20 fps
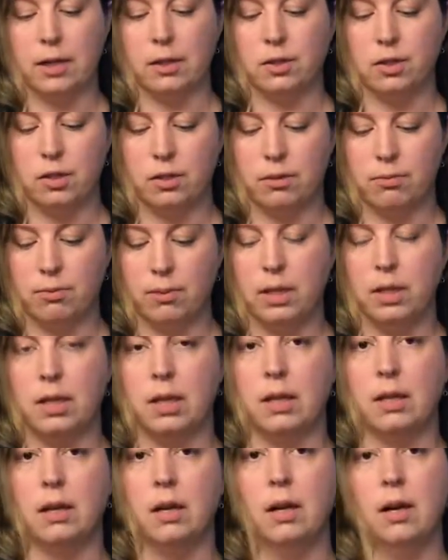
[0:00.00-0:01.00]
It just
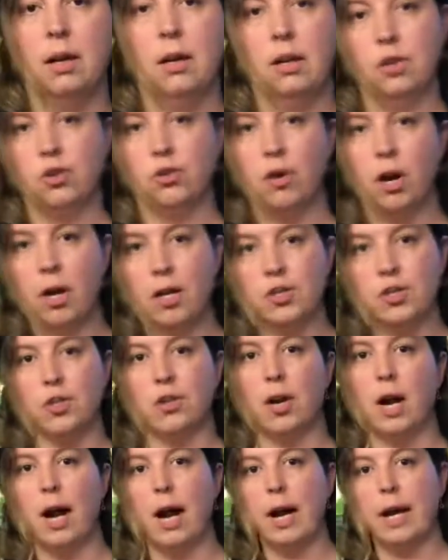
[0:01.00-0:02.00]
really draws
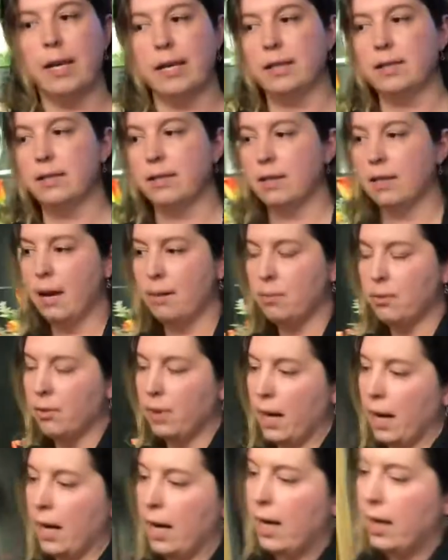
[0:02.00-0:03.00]
your eye into that
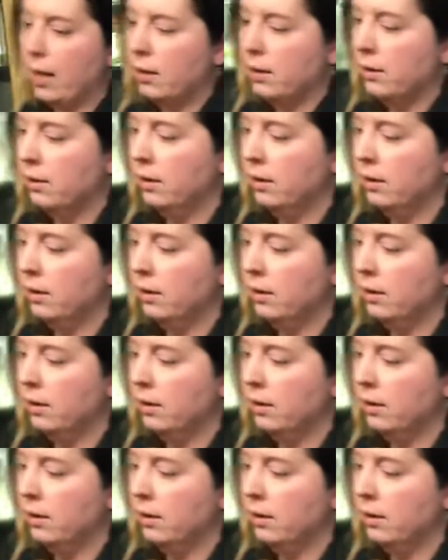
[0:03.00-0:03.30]
bouquet.